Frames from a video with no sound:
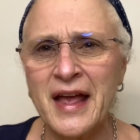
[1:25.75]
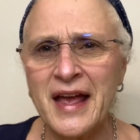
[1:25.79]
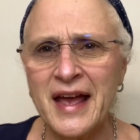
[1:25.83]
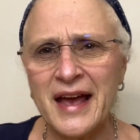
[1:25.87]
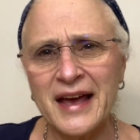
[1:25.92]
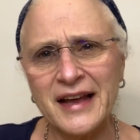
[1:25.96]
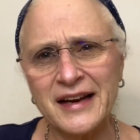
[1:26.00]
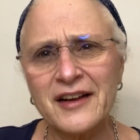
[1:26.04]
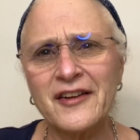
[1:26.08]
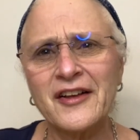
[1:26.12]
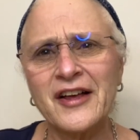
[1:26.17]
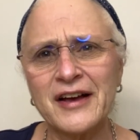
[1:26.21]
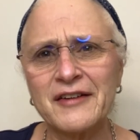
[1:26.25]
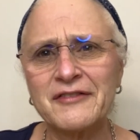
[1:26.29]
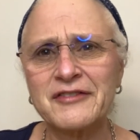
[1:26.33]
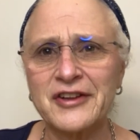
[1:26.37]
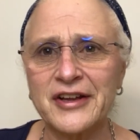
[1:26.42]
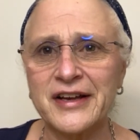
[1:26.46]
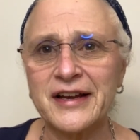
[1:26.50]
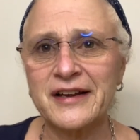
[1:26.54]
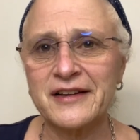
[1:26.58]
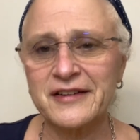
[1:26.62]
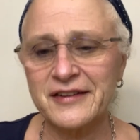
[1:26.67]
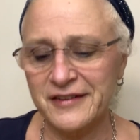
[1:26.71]
I'll have
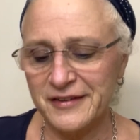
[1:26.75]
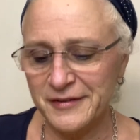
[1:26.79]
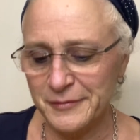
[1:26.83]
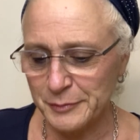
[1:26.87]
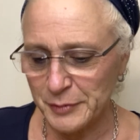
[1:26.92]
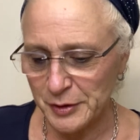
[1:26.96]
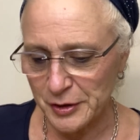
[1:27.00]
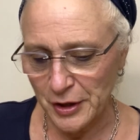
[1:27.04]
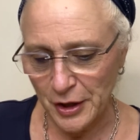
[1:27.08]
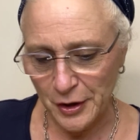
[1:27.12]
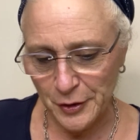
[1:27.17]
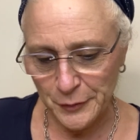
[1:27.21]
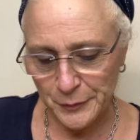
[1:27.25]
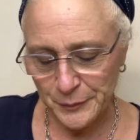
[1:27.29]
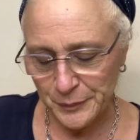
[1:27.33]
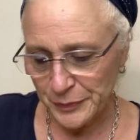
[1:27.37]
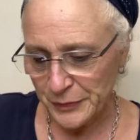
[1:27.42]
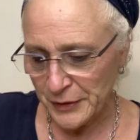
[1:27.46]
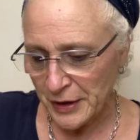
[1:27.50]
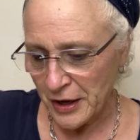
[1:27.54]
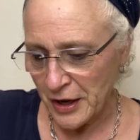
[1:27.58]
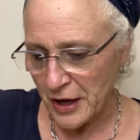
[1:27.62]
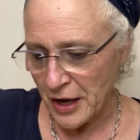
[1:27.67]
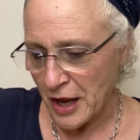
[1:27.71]
links below.
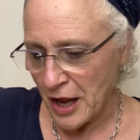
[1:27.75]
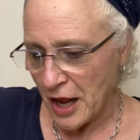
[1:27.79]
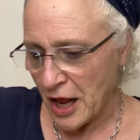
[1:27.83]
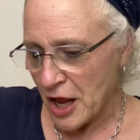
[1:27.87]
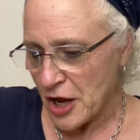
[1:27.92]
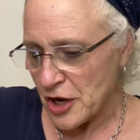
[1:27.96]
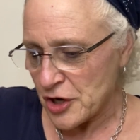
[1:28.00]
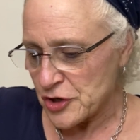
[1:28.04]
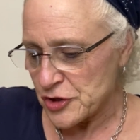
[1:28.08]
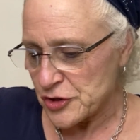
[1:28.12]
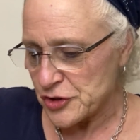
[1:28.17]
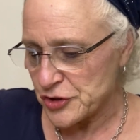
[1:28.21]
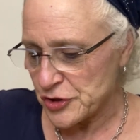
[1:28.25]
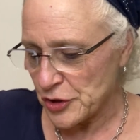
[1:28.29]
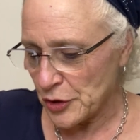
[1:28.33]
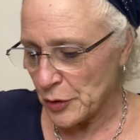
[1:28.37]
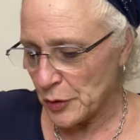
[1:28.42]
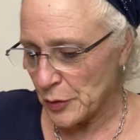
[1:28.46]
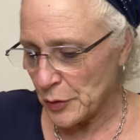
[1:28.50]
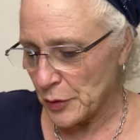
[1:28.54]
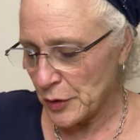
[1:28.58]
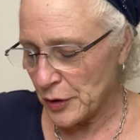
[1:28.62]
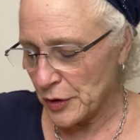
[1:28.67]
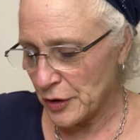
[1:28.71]

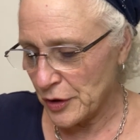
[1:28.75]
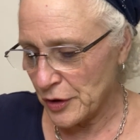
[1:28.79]
So